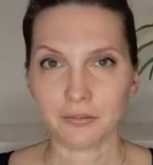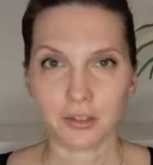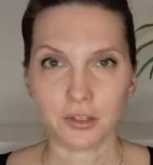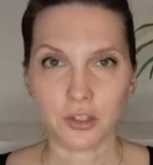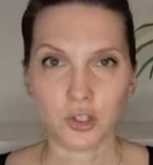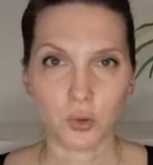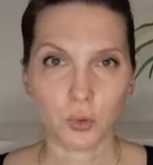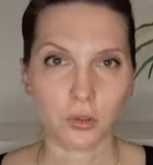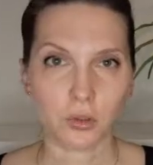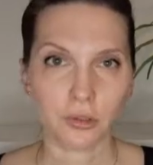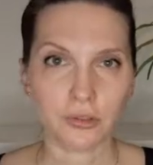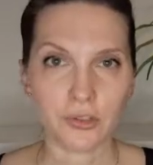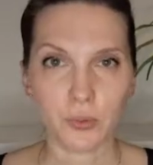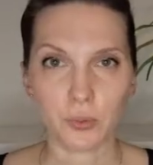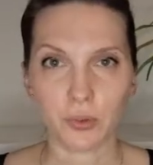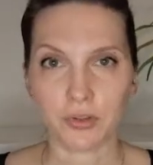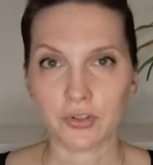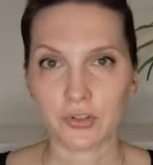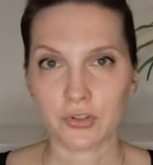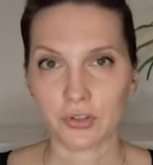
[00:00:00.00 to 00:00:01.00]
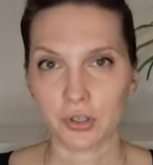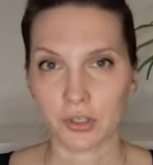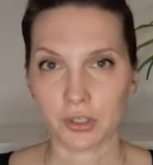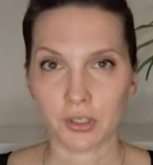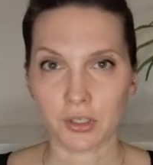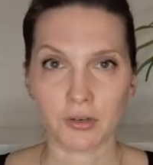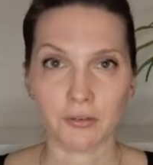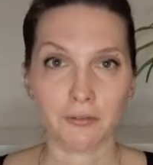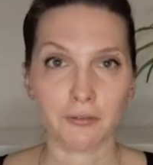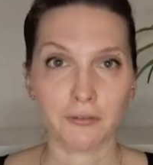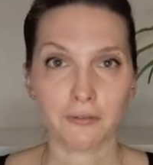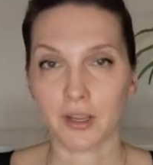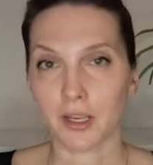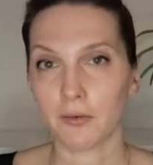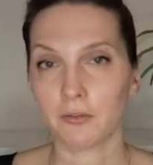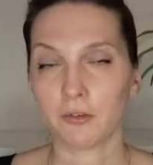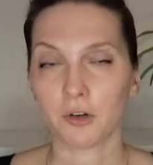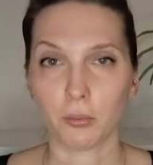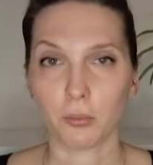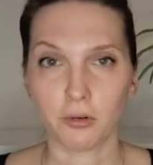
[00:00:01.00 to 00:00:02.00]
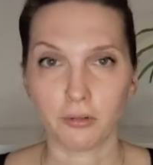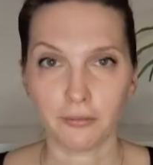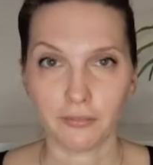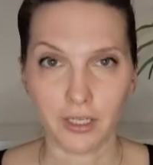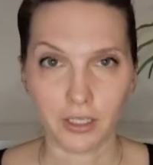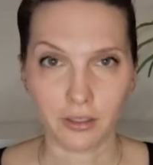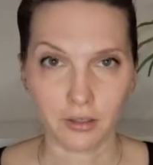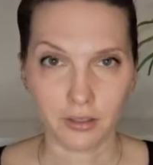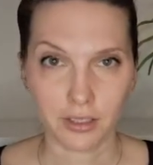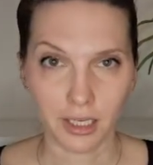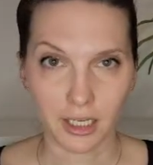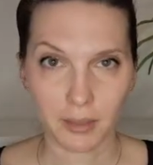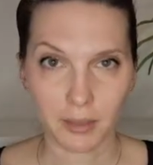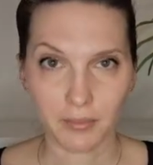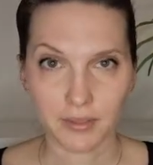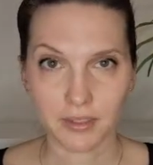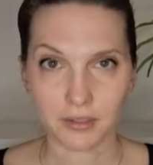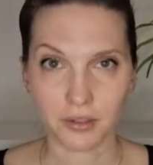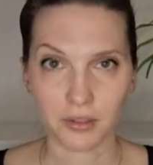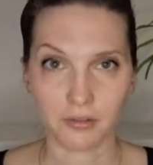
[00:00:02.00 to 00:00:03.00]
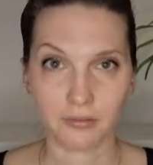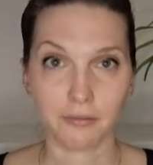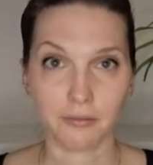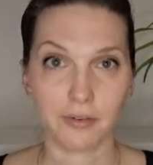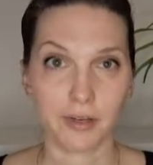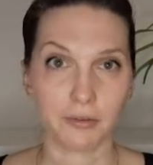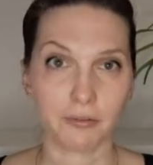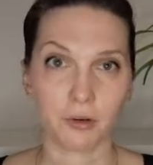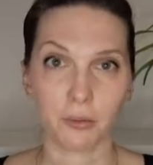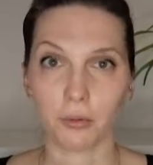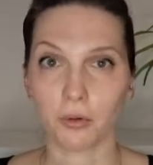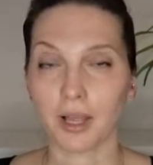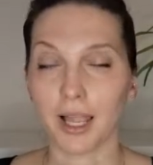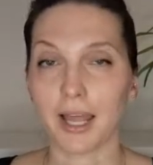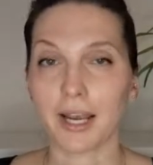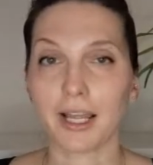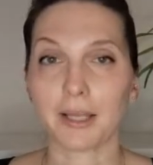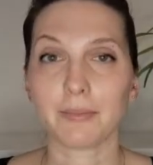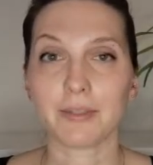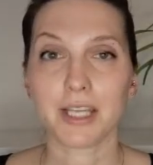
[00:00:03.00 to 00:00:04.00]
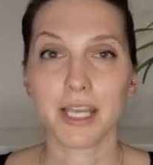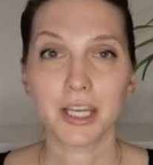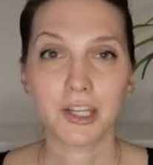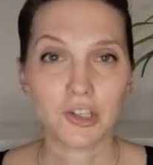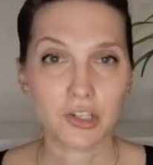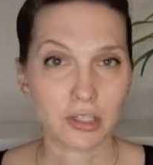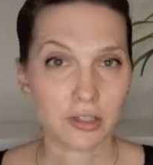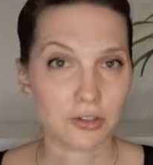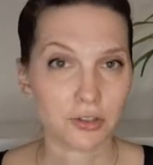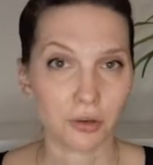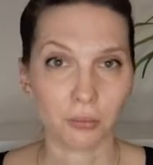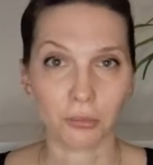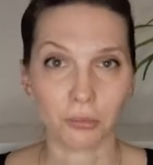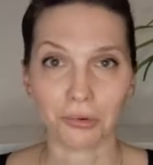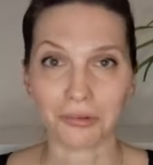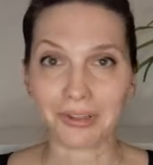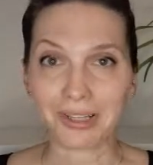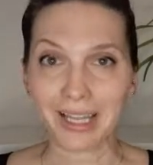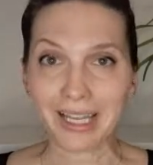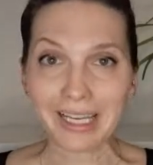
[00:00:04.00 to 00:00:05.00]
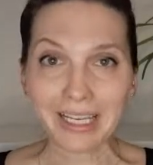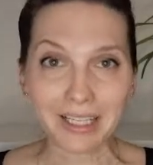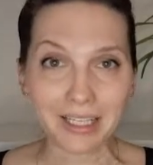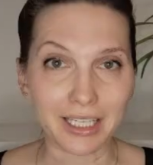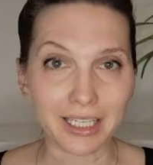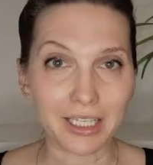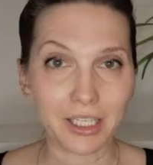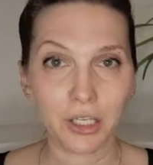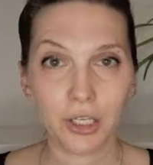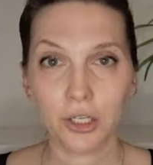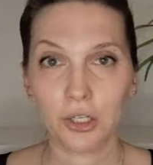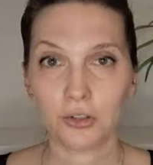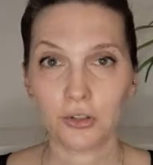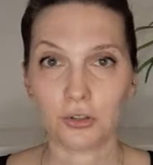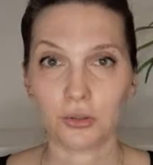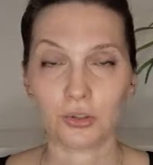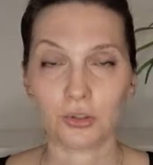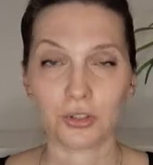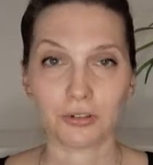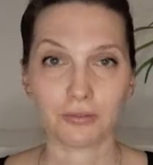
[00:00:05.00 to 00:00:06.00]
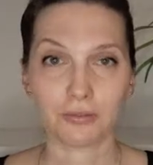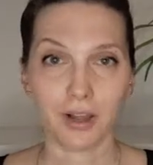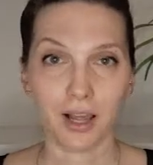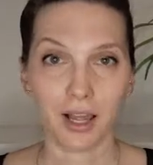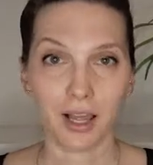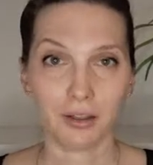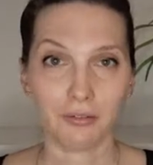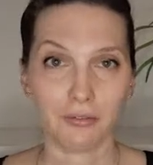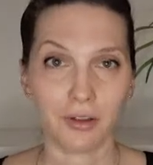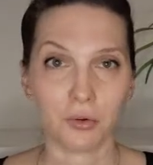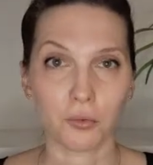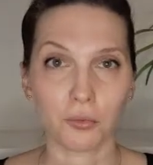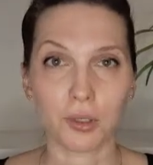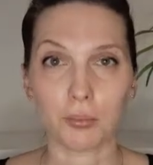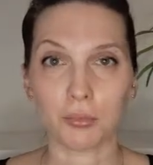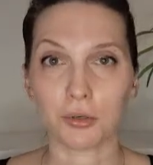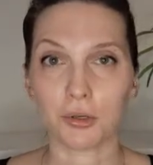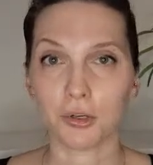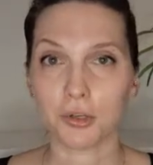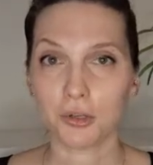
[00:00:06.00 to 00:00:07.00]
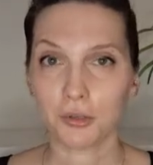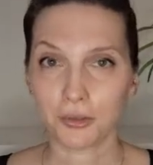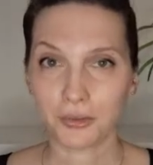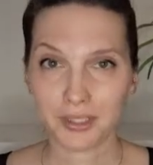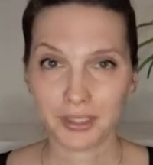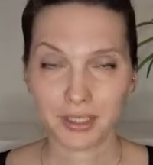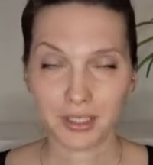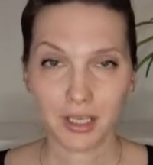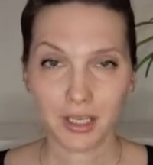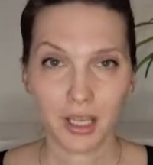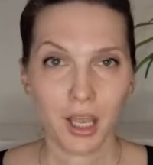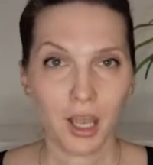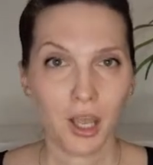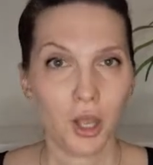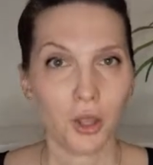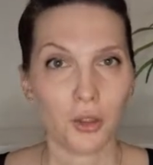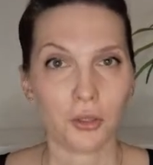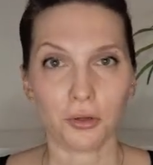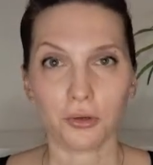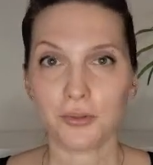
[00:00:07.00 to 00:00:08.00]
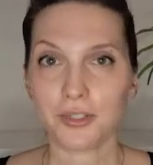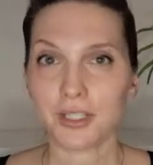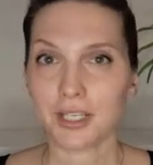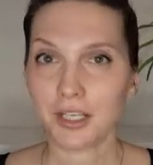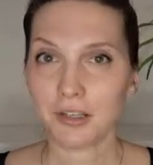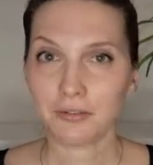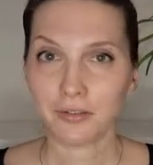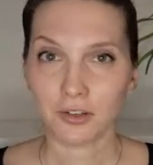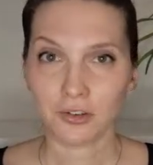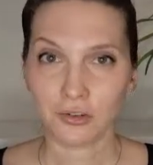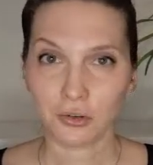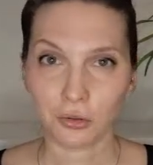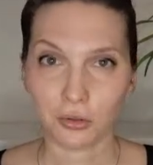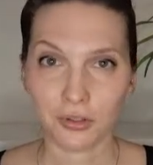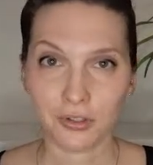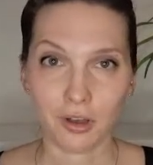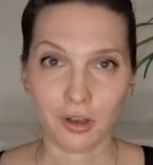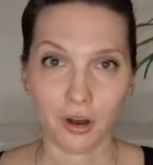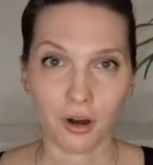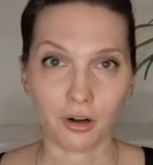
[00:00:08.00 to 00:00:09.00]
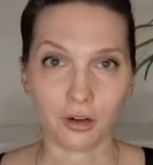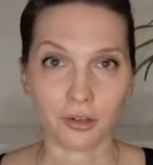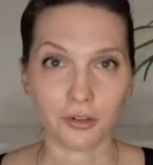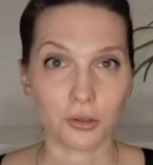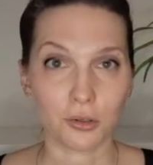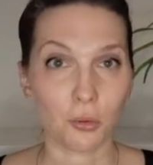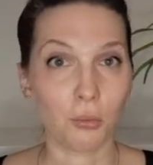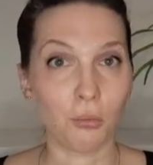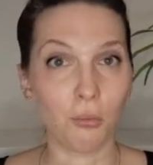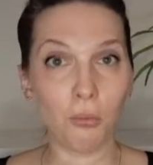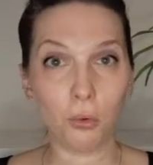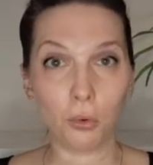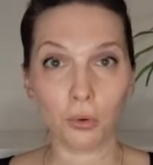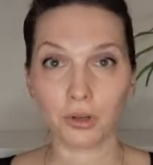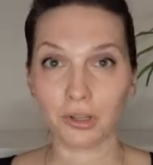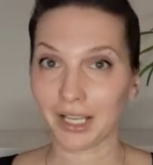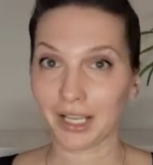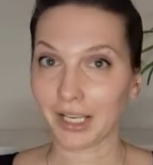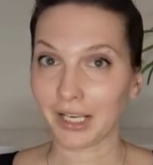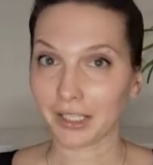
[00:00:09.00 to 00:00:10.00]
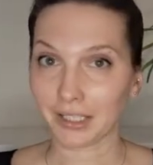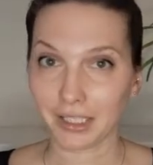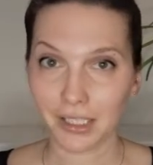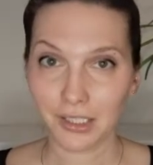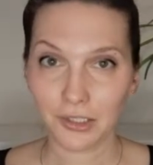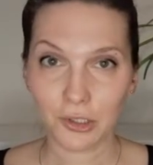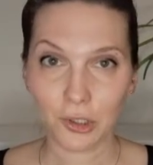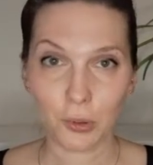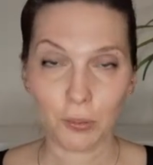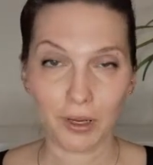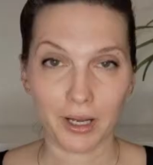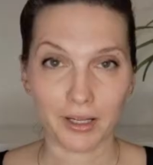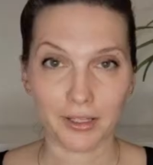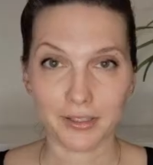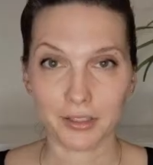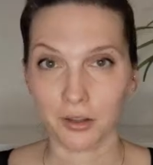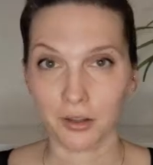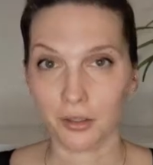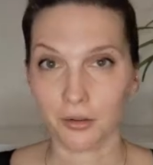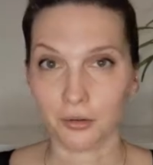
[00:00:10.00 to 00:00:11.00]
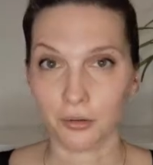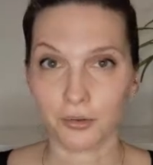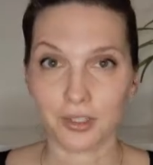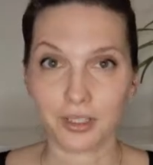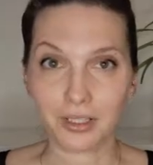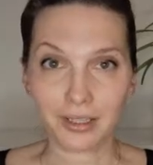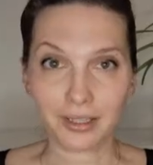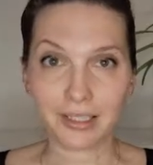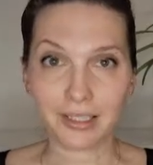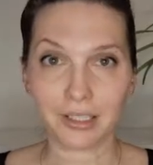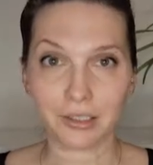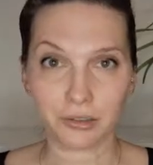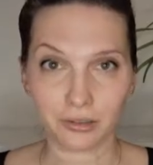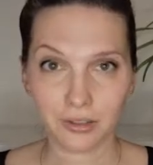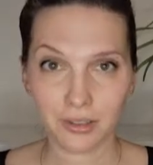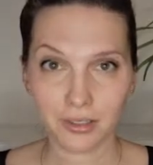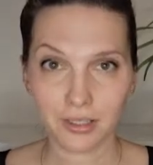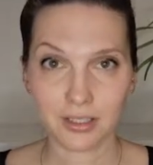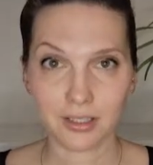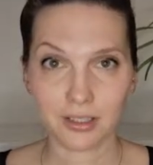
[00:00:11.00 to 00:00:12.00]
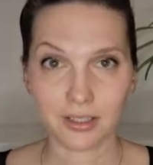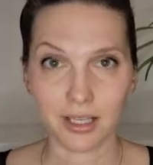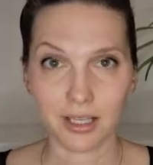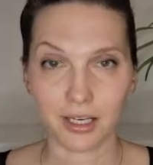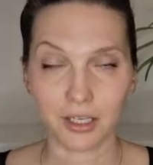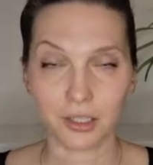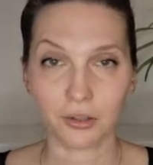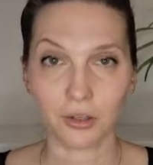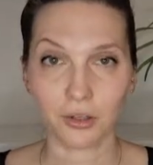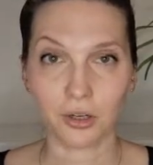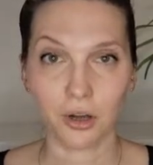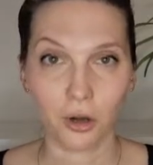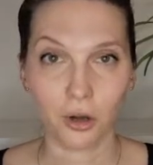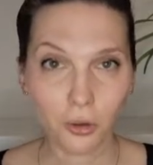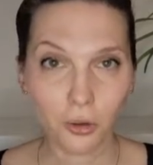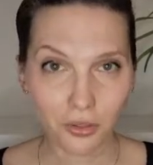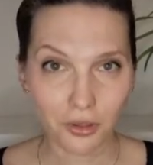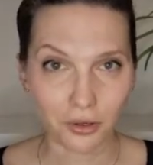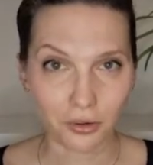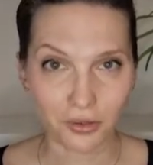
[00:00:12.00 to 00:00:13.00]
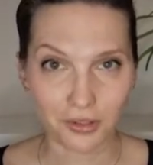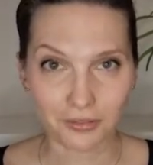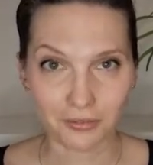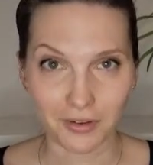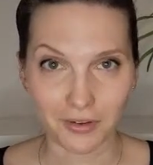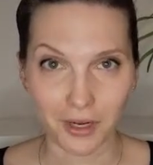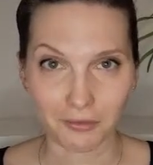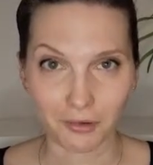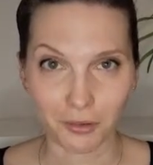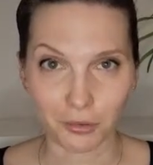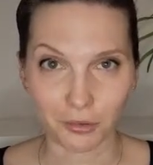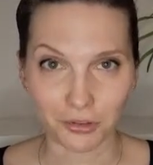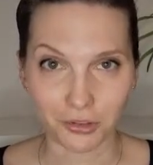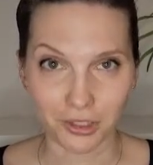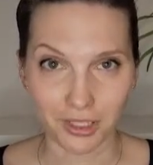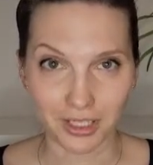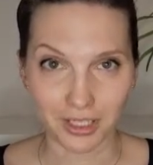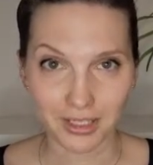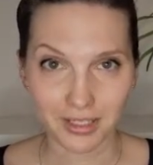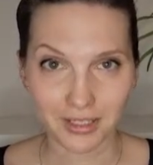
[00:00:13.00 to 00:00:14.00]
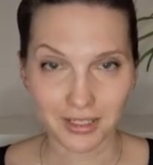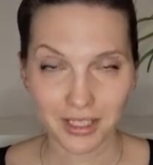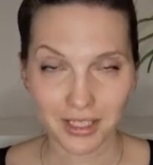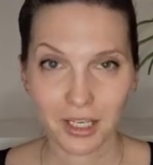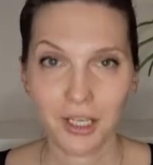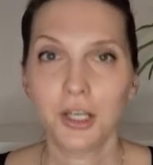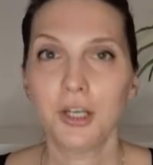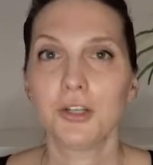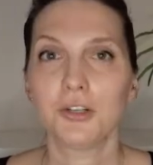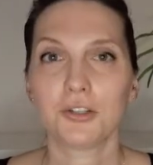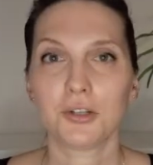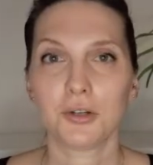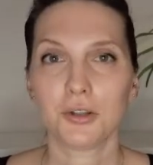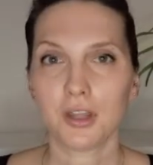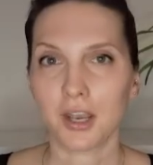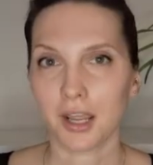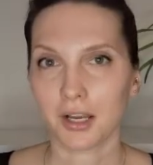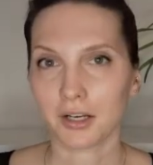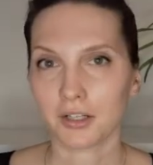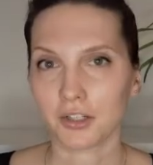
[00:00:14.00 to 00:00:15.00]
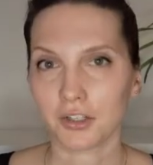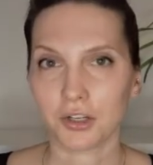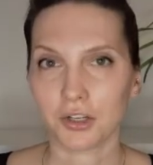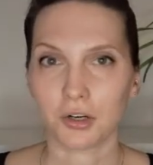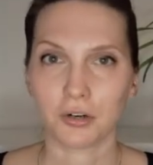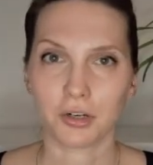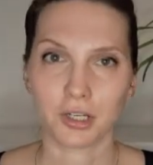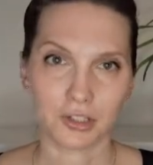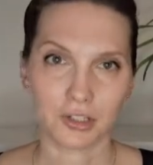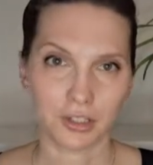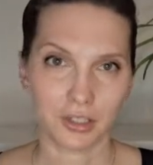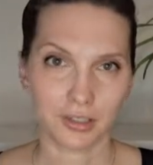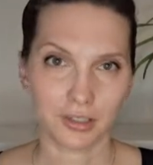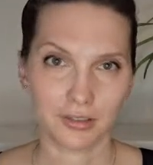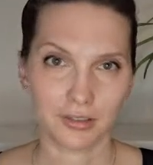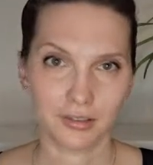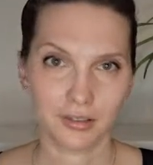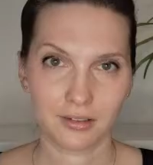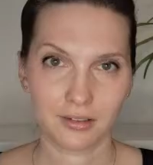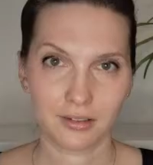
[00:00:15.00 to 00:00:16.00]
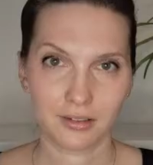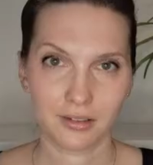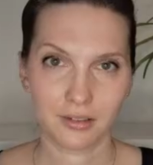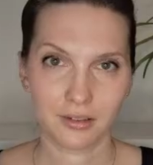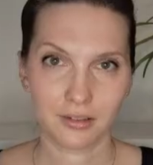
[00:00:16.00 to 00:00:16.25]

individuals with certain favorable phenotypes, certain favorable adaptations, are more likely to survive and reproduce, those individuals are also more likely to pass on those alleles that encode those favorable traits to the next generation.